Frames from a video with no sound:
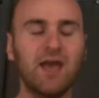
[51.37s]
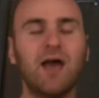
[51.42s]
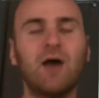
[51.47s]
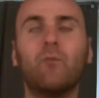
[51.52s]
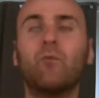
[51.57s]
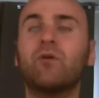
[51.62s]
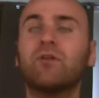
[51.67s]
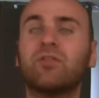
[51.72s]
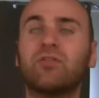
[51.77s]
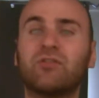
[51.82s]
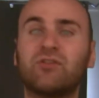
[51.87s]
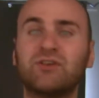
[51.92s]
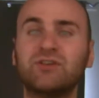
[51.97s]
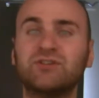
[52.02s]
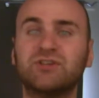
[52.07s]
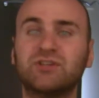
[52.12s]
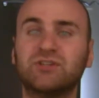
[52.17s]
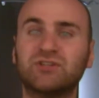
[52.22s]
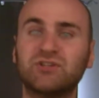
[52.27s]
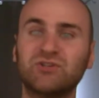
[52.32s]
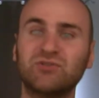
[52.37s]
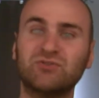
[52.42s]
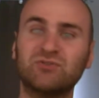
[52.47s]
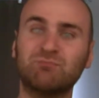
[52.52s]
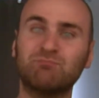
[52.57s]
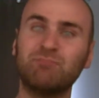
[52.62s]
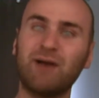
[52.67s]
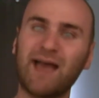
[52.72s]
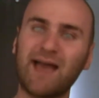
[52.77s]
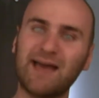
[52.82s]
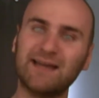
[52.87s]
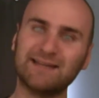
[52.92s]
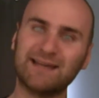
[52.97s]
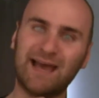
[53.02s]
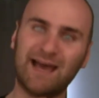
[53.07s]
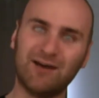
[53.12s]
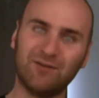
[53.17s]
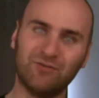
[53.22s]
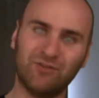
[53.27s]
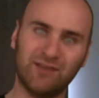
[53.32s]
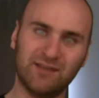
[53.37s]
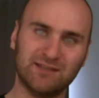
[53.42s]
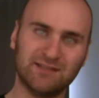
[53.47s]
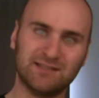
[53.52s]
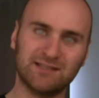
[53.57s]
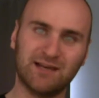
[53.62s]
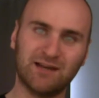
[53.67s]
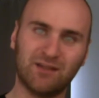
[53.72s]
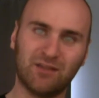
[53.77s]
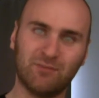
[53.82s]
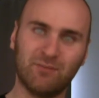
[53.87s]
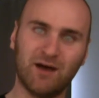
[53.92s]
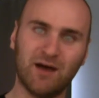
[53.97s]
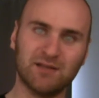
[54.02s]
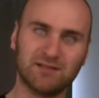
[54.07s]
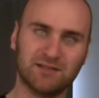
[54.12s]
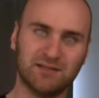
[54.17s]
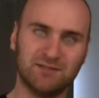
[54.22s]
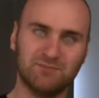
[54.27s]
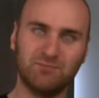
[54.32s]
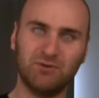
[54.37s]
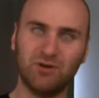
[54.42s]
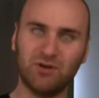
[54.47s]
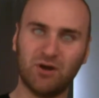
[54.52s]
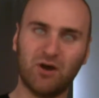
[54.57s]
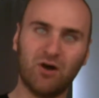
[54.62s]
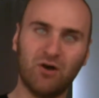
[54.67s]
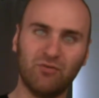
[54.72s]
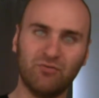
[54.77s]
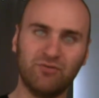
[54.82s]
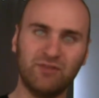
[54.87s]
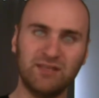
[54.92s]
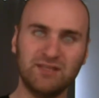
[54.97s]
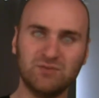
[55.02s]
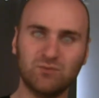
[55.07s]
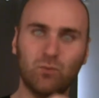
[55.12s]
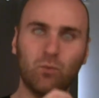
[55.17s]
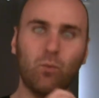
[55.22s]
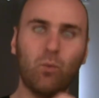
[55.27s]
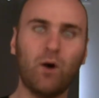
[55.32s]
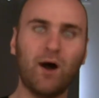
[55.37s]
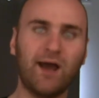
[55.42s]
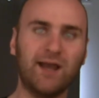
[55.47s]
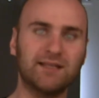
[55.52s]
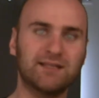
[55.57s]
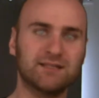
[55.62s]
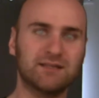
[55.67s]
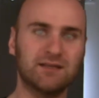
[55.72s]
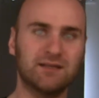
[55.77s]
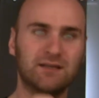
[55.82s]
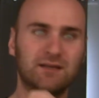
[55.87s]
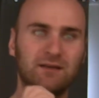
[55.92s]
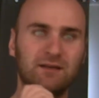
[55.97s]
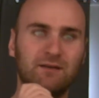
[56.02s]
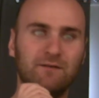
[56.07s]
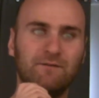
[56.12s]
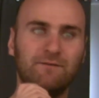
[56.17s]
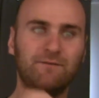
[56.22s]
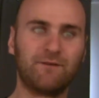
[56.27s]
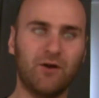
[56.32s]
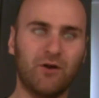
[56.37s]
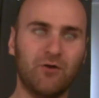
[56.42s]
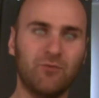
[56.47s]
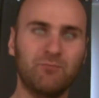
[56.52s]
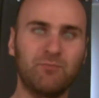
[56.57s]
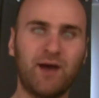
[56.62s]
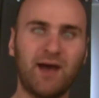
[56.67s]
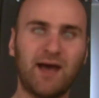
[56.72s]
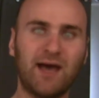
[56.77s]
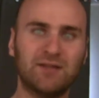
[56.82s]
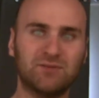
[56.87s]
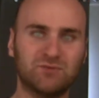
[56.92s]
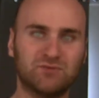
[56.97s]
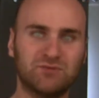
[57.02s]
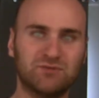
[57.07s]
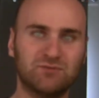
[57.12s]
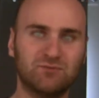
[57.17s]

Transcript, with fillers: And one of the things you could do to pad out the inside of the mask is put on these white foam pads,